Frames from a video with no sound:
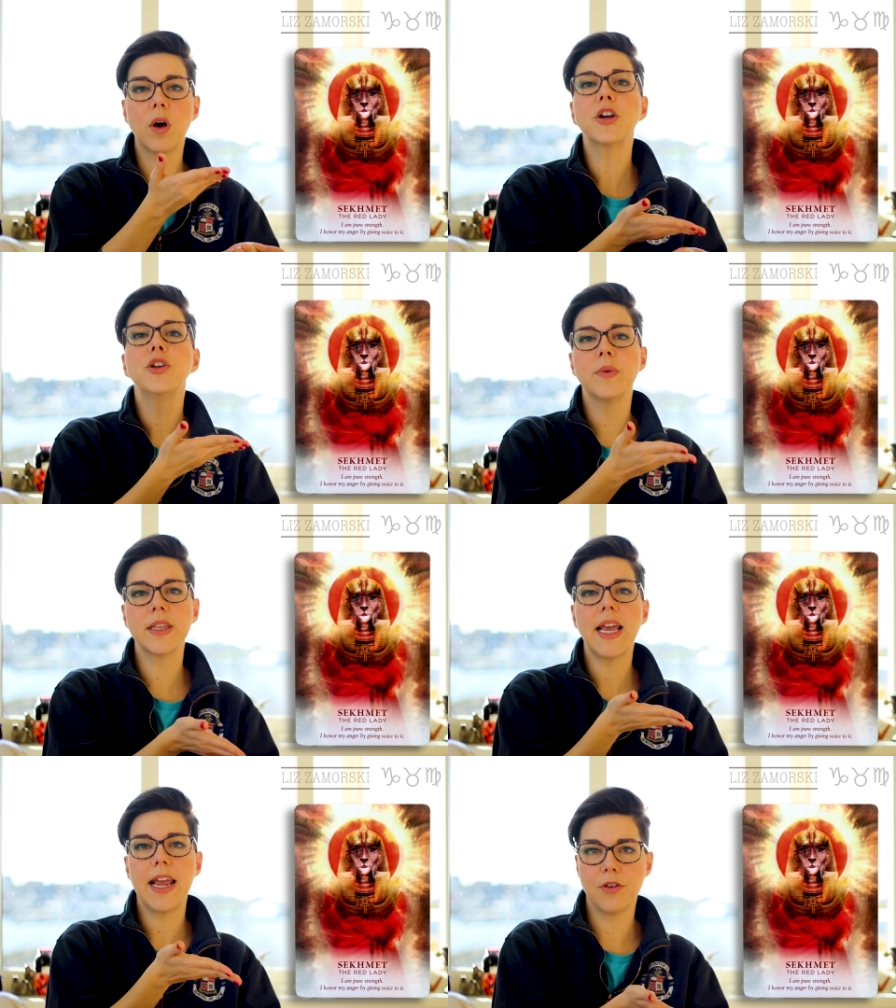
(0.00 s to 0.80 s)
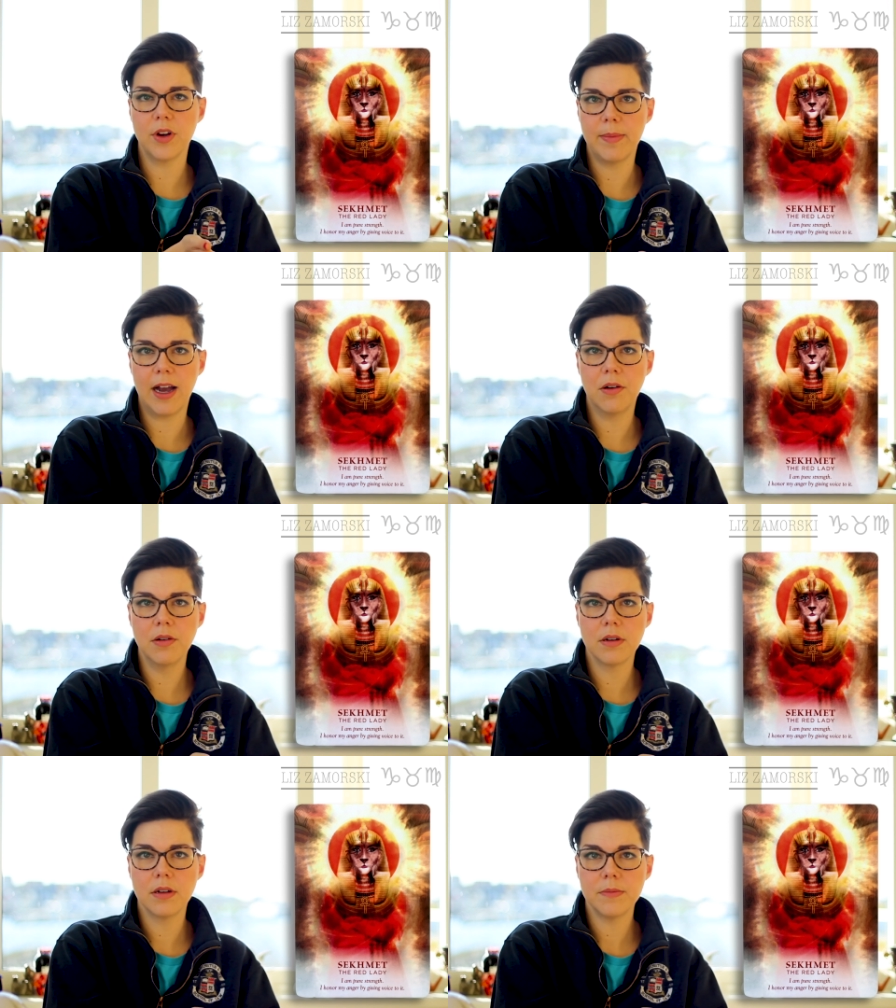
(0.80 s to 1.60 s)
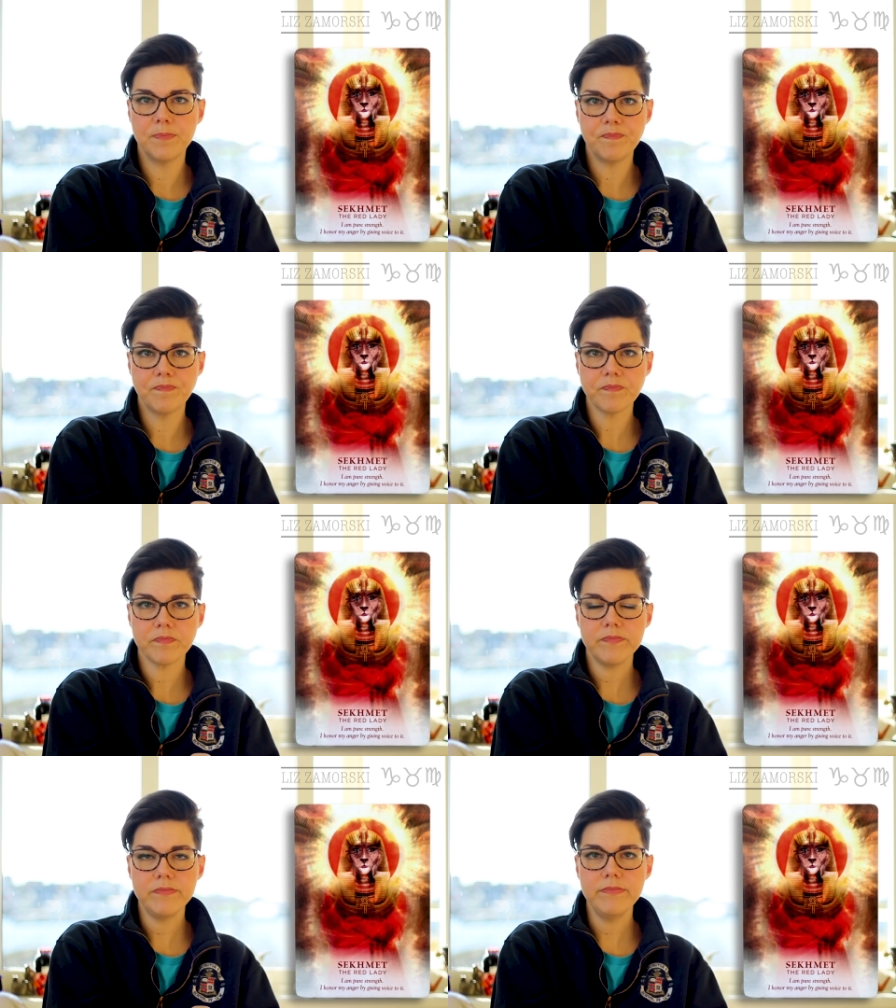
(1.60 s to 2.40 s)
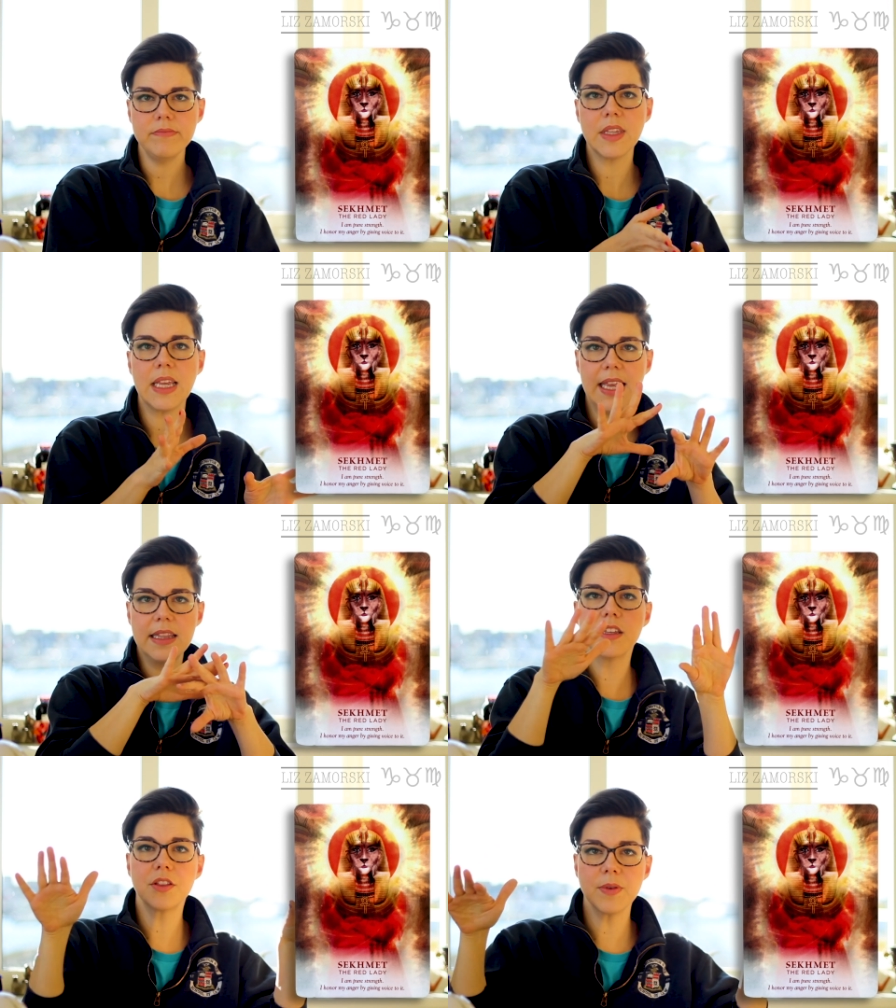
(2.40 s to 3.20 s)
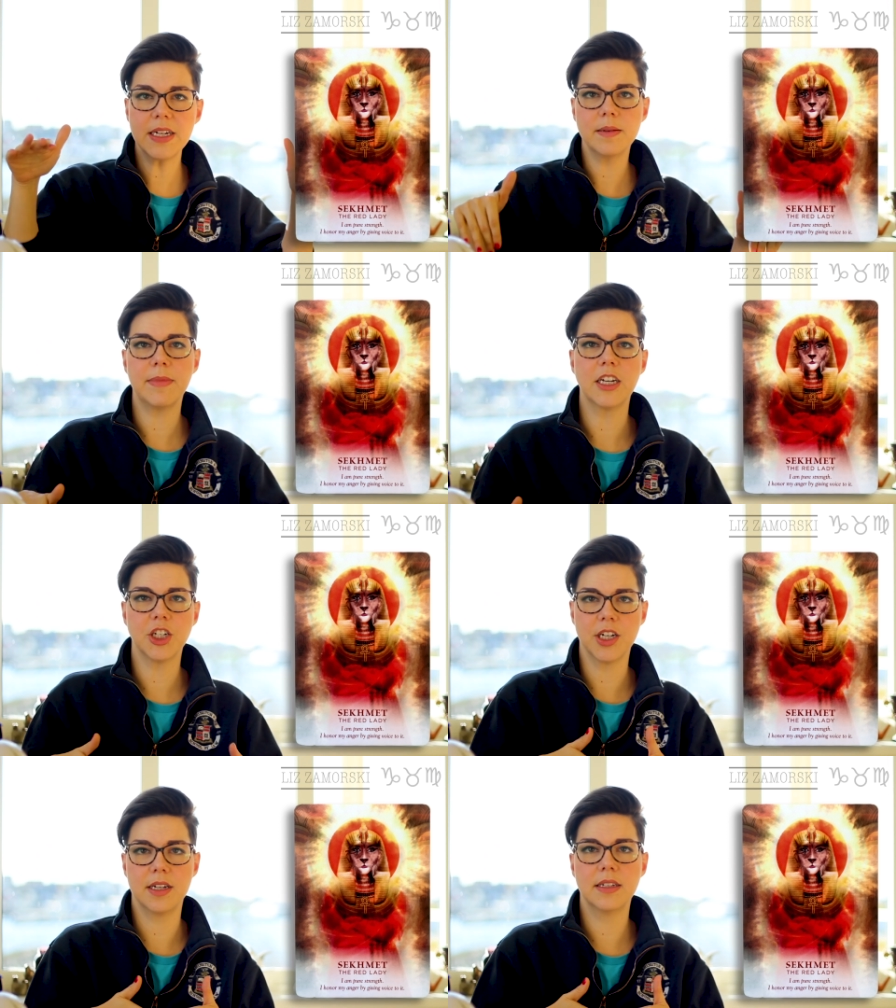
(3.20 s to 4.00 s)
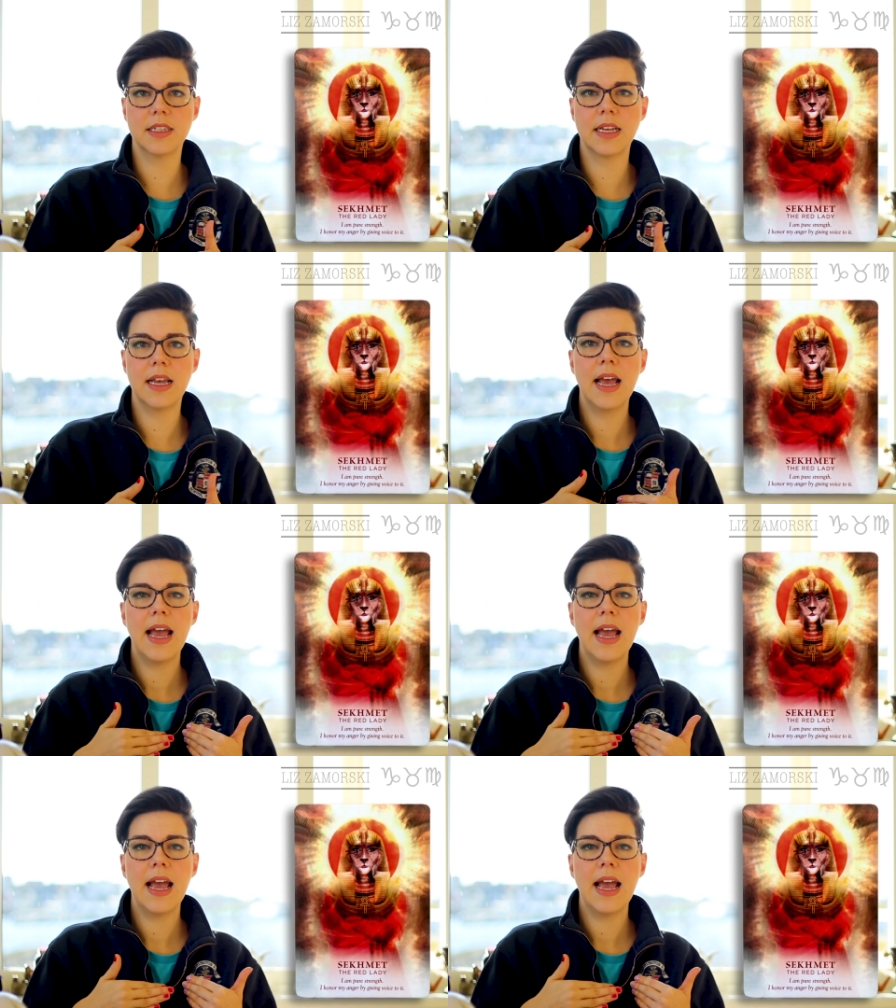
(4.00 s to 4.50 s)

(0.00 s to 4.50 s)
What are you really angry about in the three dimensions?